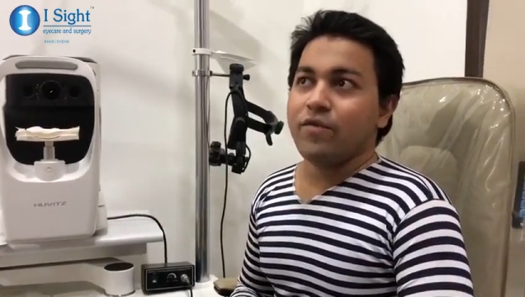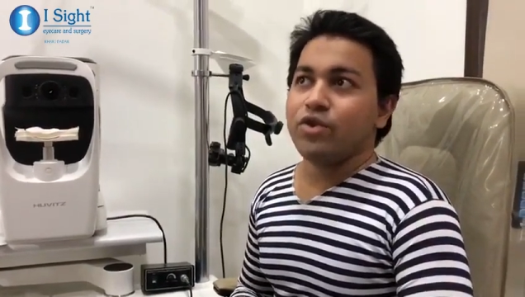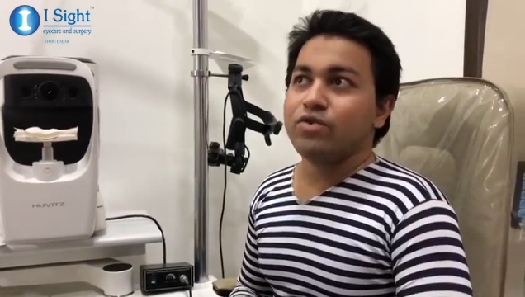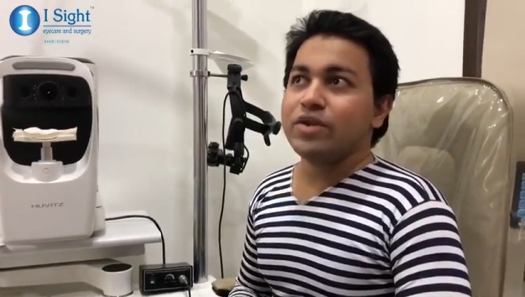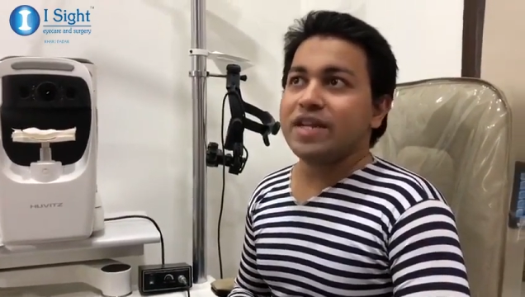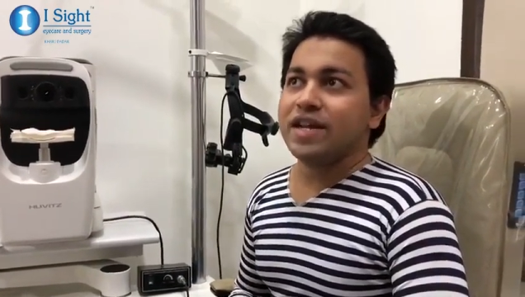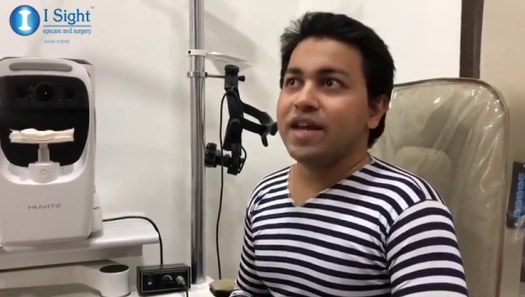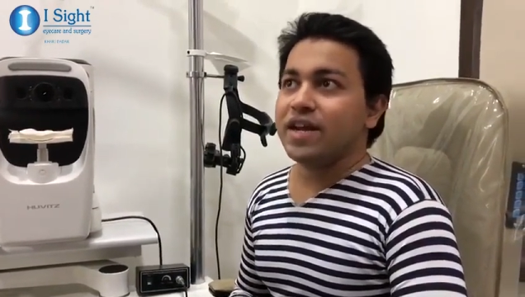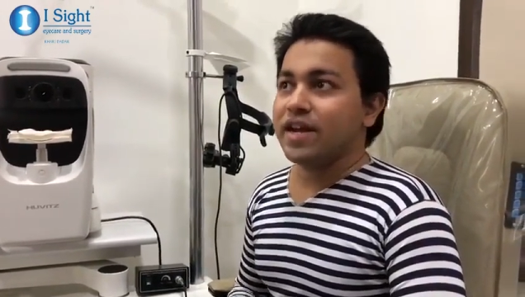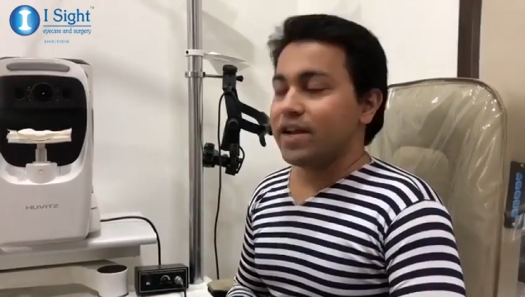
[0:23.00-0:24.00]
I want to say
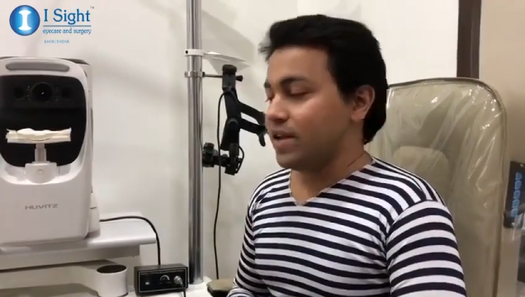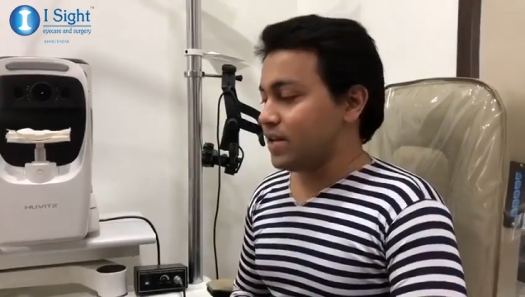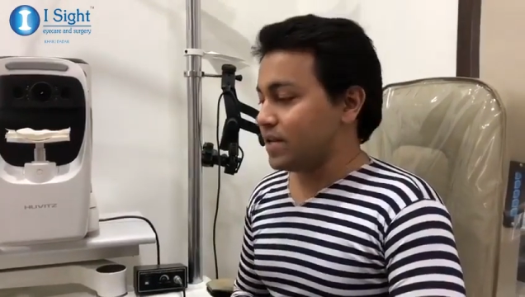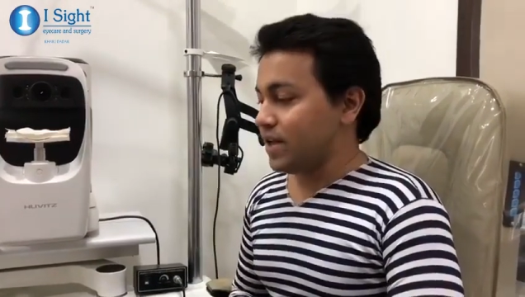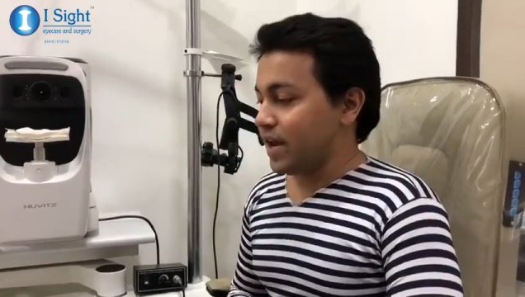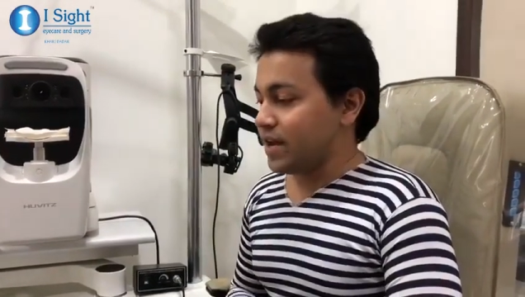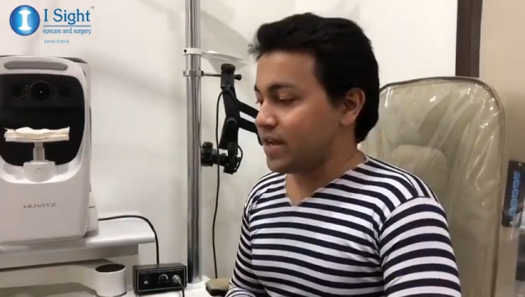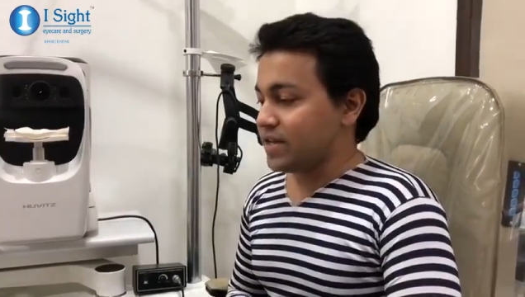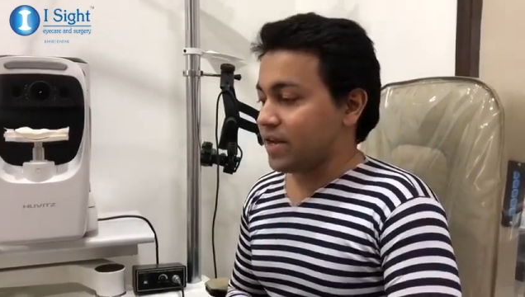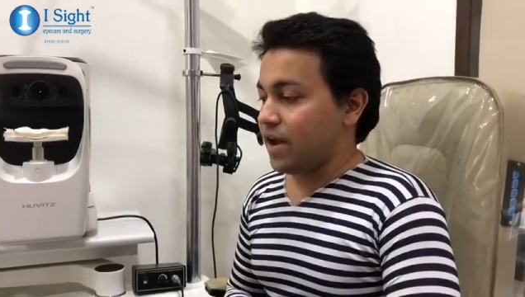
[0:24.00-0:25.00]
that Nikhil sir
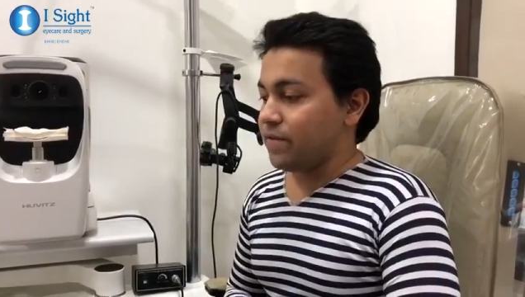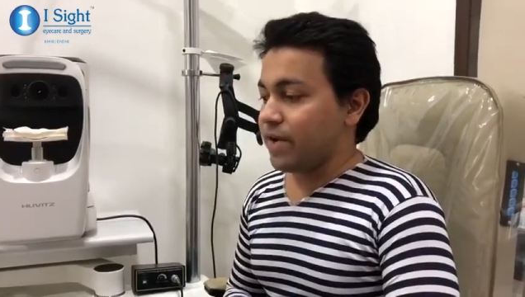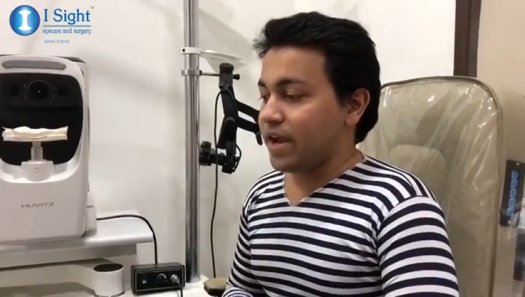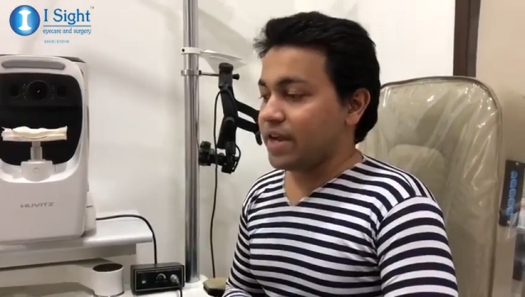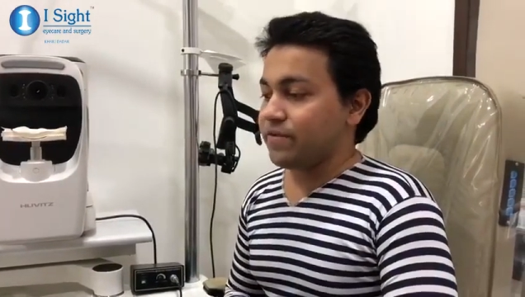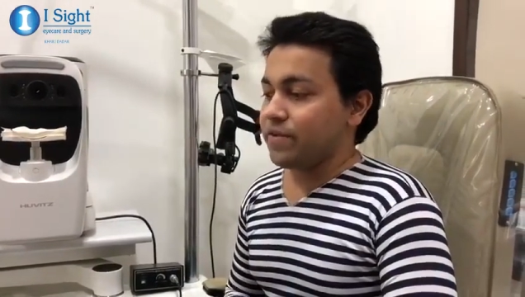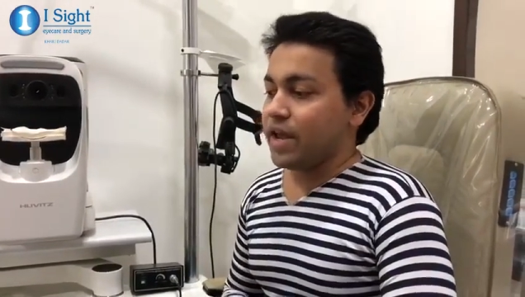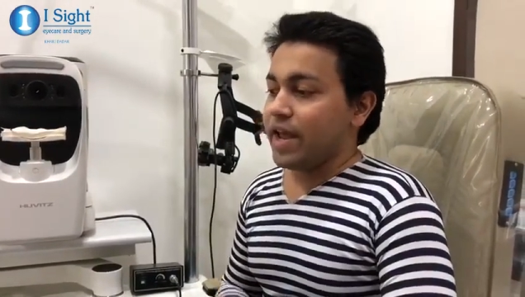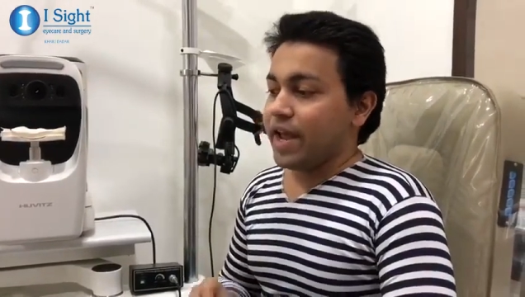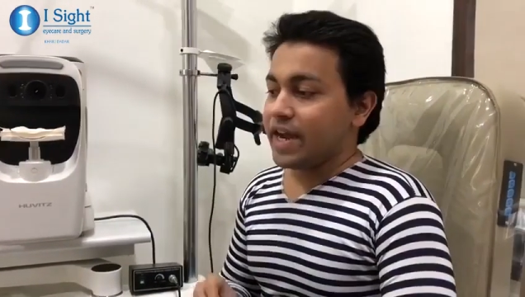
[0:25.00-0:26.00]
and his staff have
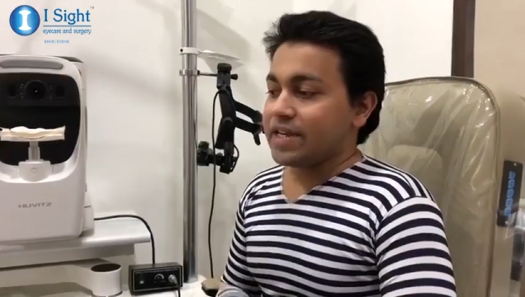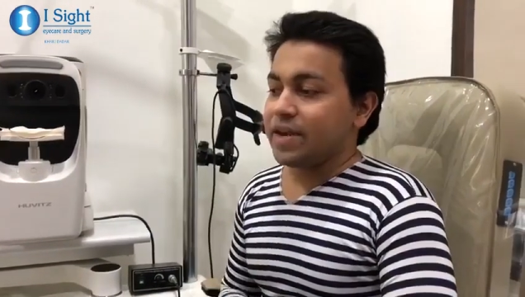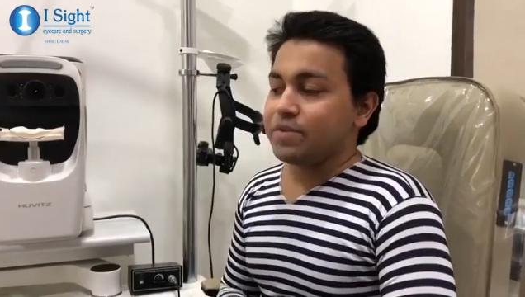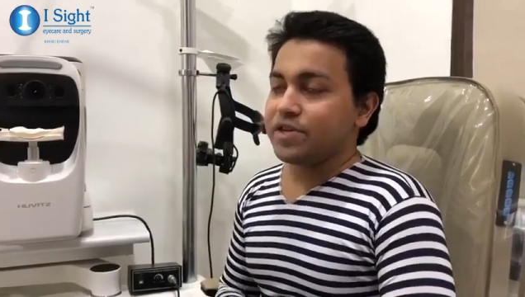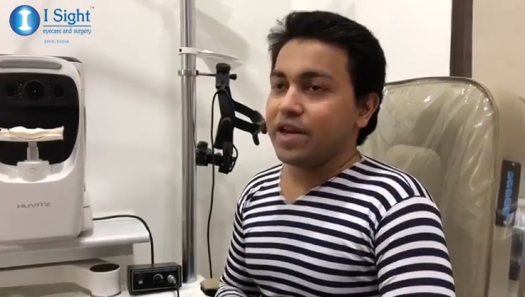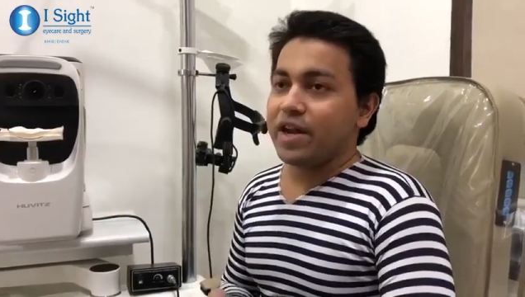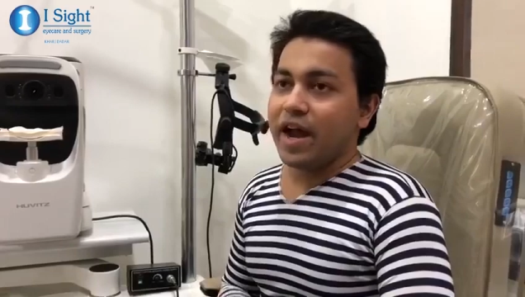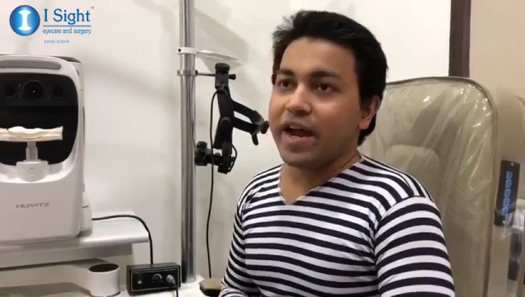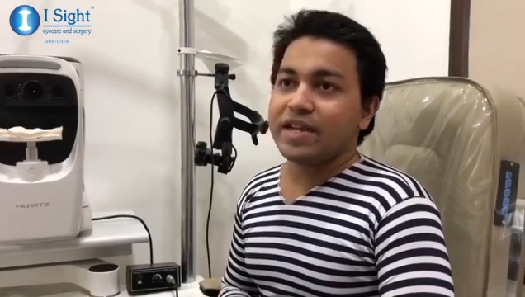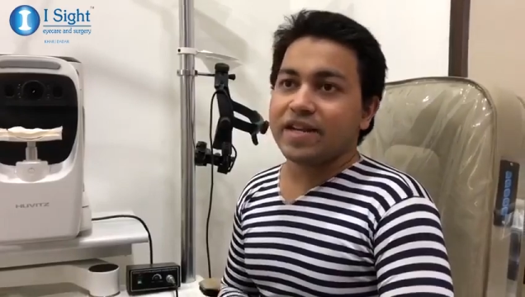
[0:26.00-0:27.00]

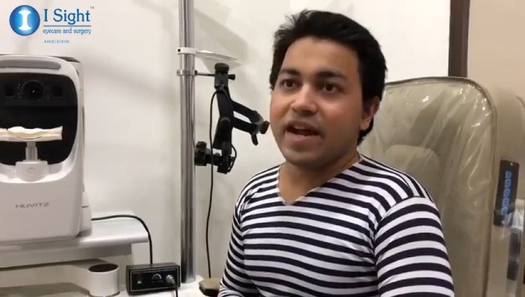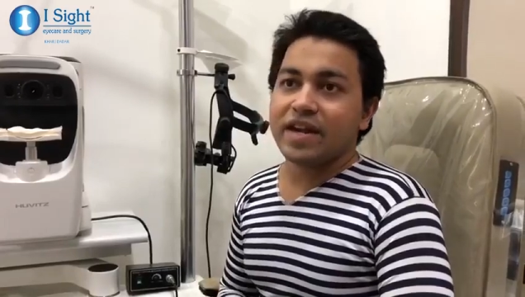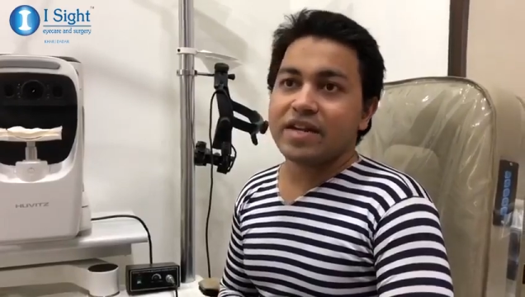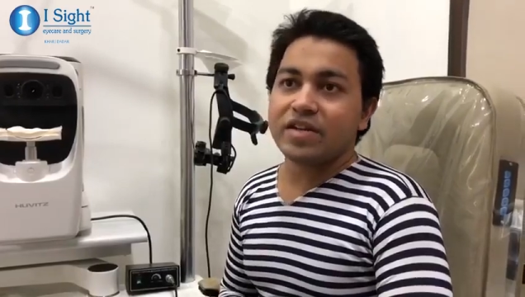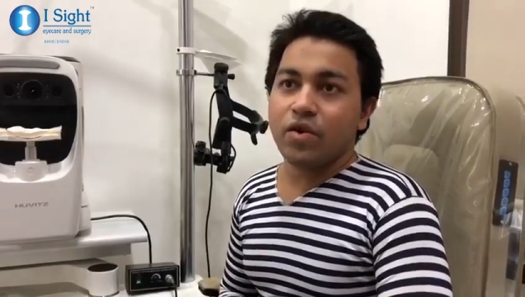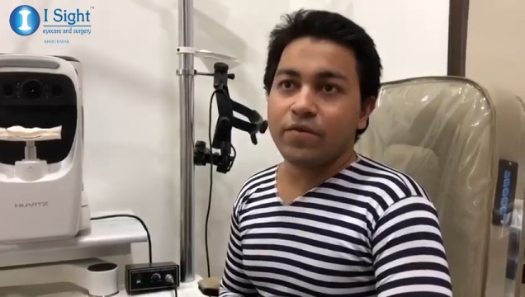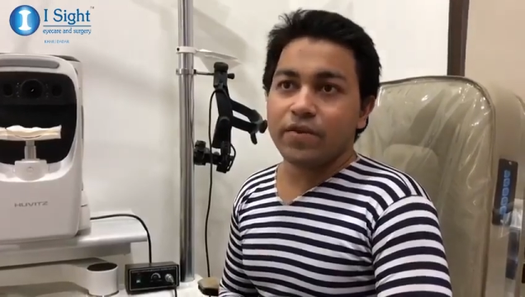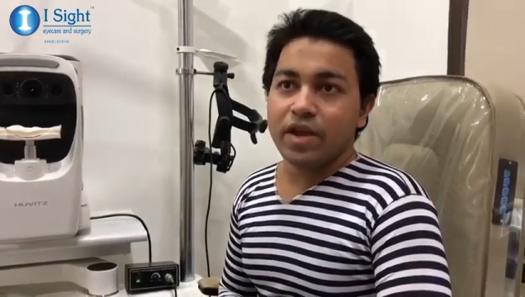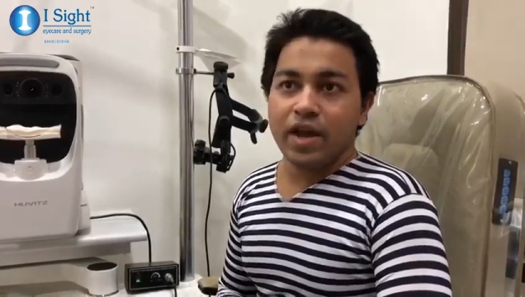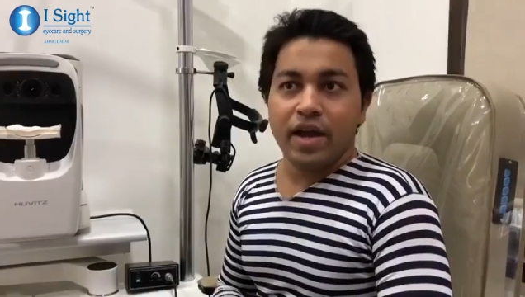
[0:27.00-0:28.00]
exceptionally high standards
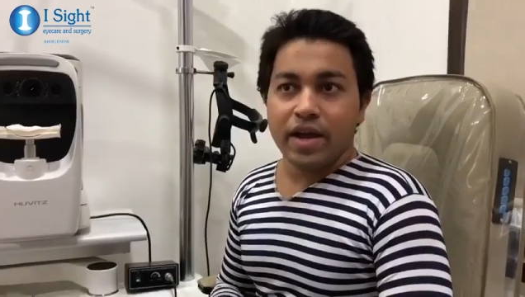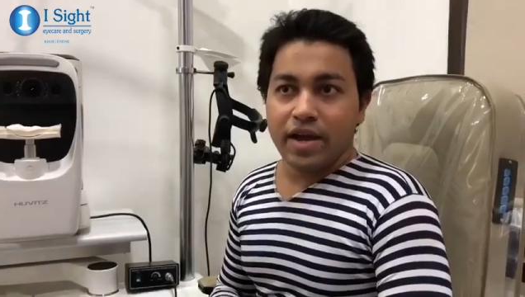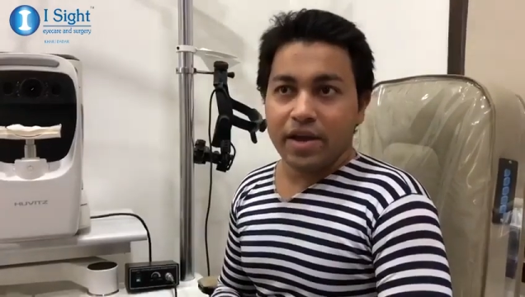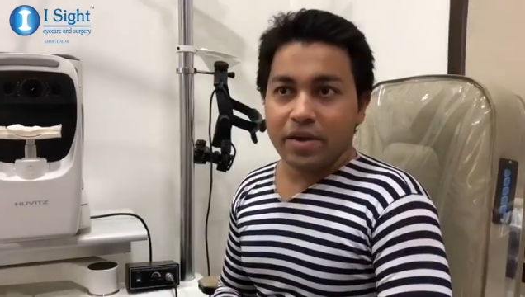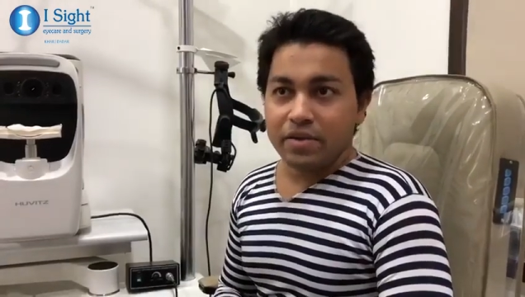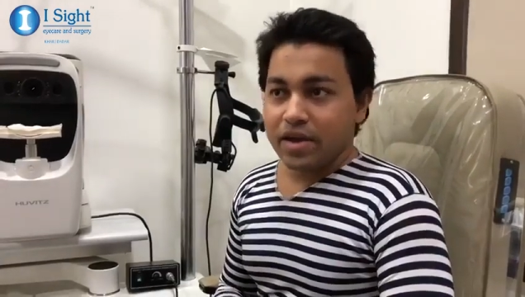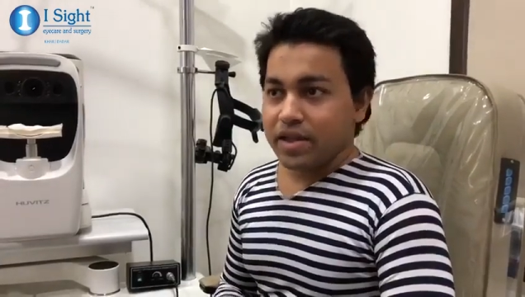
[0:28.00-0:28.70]
of care.